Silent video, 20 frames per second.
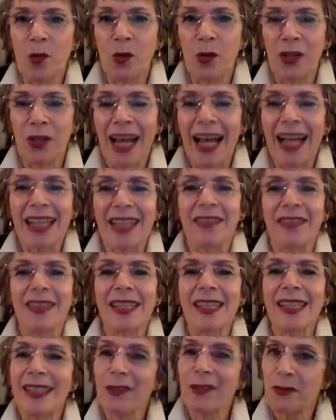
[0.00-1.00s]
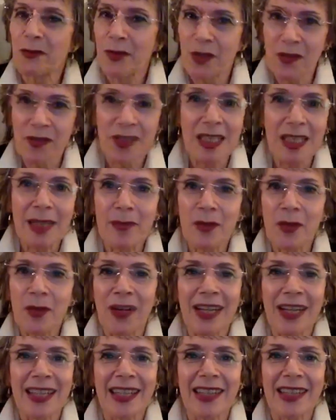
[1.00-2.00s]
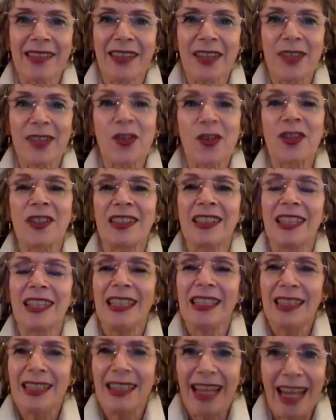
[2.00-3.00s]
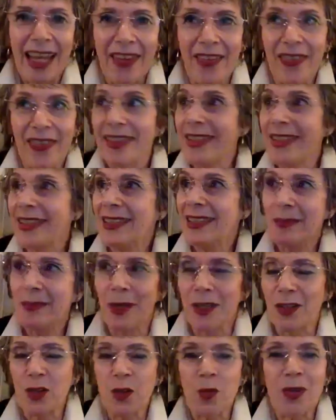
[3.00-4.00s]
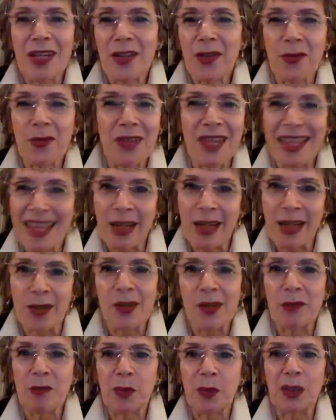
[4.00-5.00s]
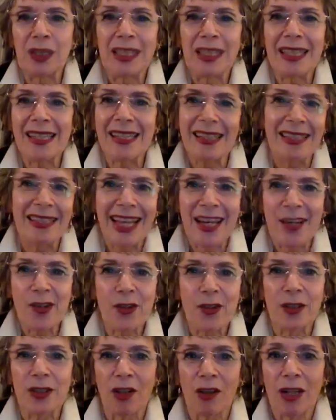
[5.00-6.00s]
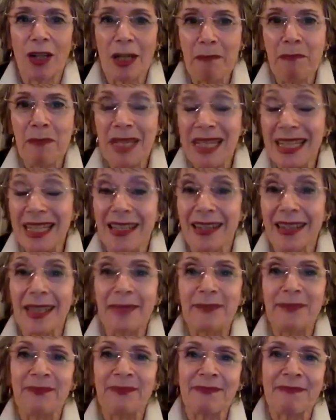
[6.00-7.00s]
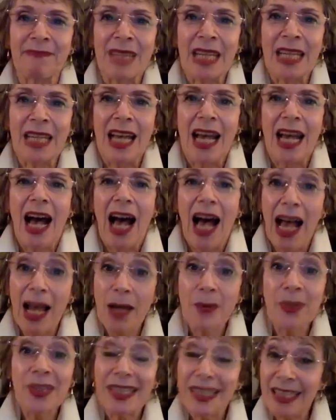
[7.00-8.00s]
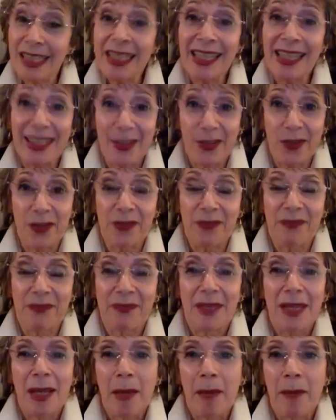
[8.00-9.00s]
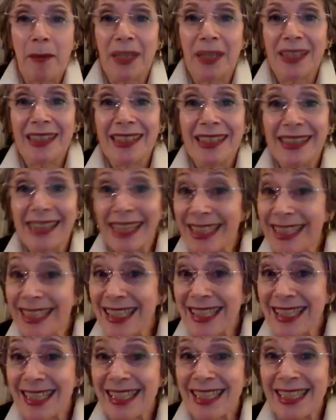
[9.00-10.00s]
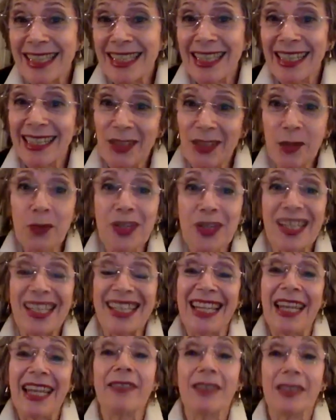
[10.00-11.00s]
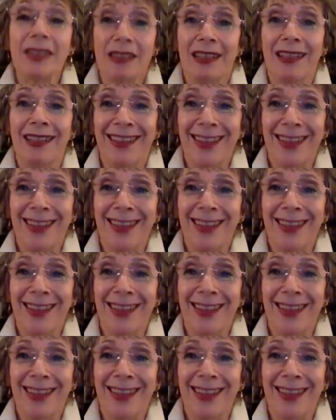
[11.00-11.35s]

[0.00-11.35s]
War activists in front of the Democratic Convention and the, what, 23,000 police and National Guard beating them. I was a teenager, but in 1968, you were seven.